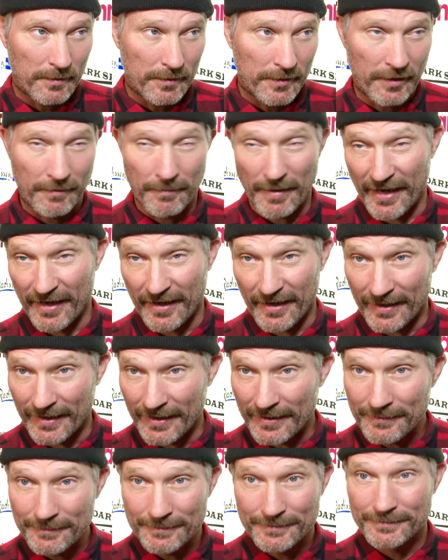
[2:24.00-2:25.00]

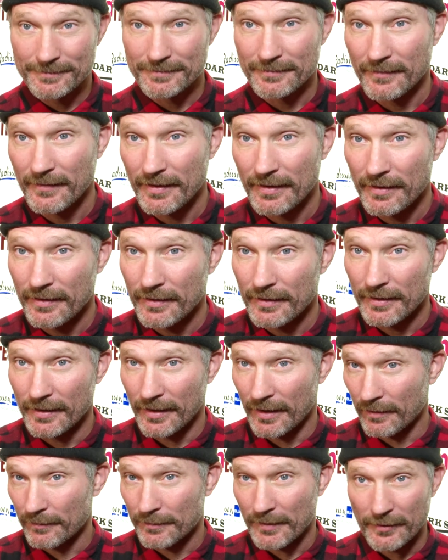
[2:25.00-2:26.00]
humanity. You
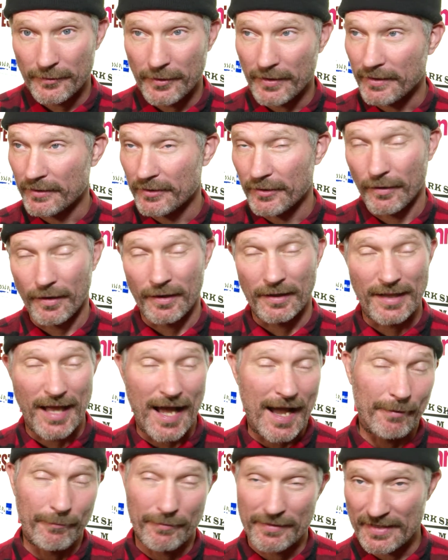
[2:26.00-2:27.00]
know, you can do a
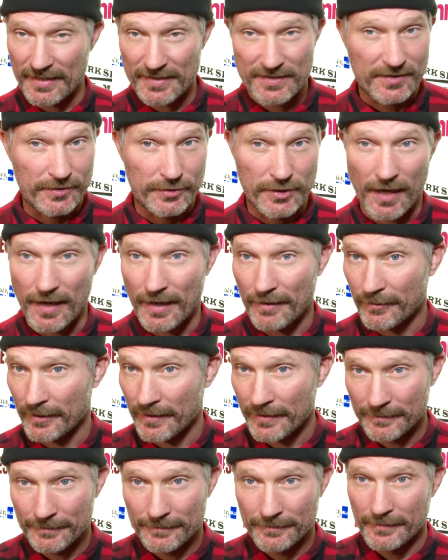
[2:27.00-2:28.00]
lot with this genre.